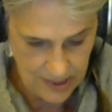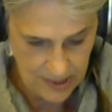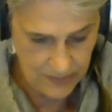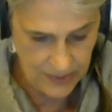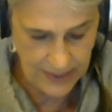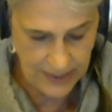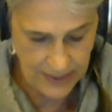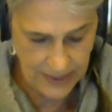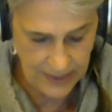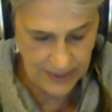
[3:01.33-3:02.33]
whatever it
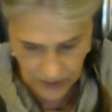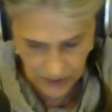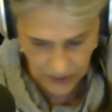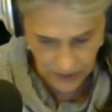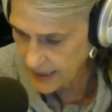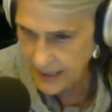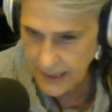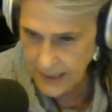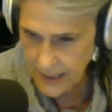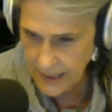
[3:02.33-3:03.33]
is, 14th?
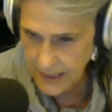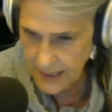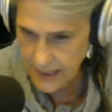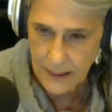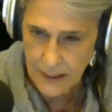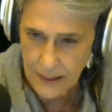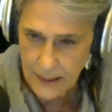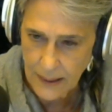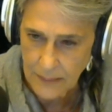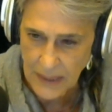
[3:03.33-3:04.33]

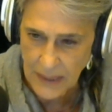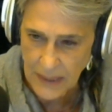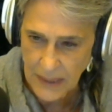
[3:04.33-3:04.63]
Monday.